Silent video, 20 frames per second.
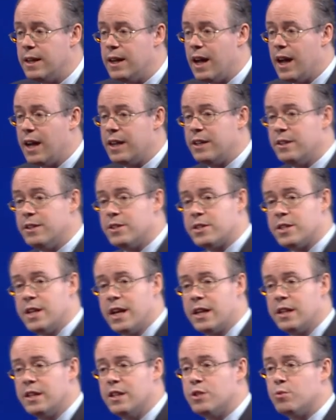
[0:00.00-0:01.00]
and then the
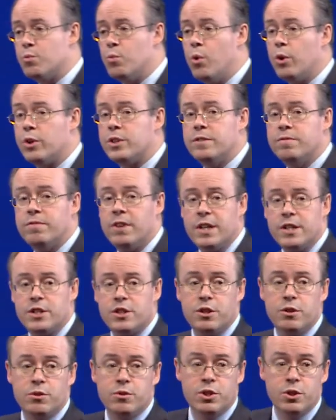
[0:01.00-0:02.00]
second is what device
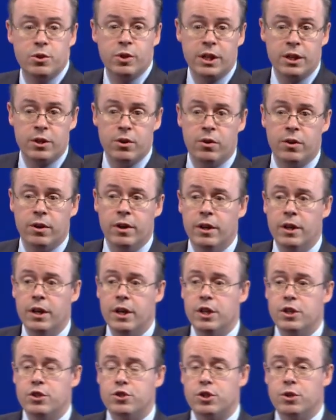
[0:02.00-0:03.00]
are you doing it on?
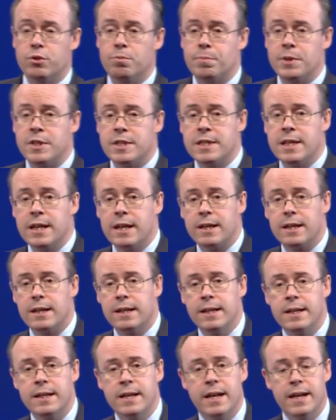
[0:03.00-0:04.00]
So
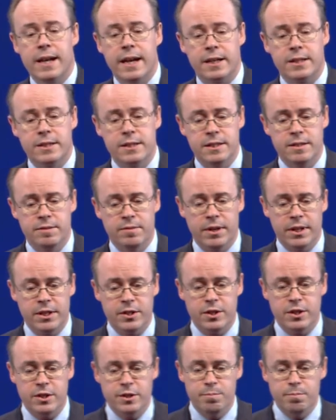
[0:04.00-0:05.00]
particularly connected
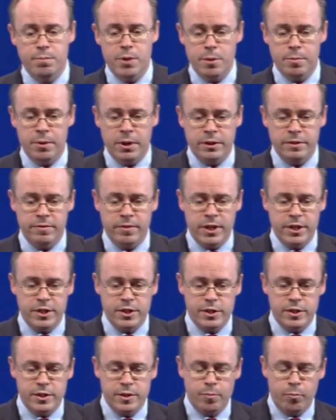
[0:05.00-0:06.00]
devices and mobile
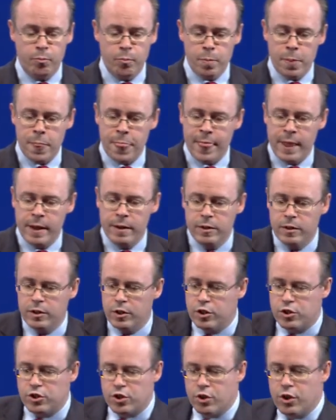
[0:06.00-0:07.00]
devices.
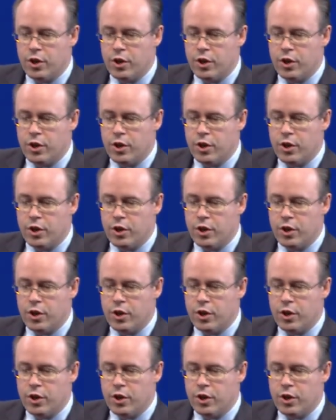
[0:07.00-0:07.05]
So the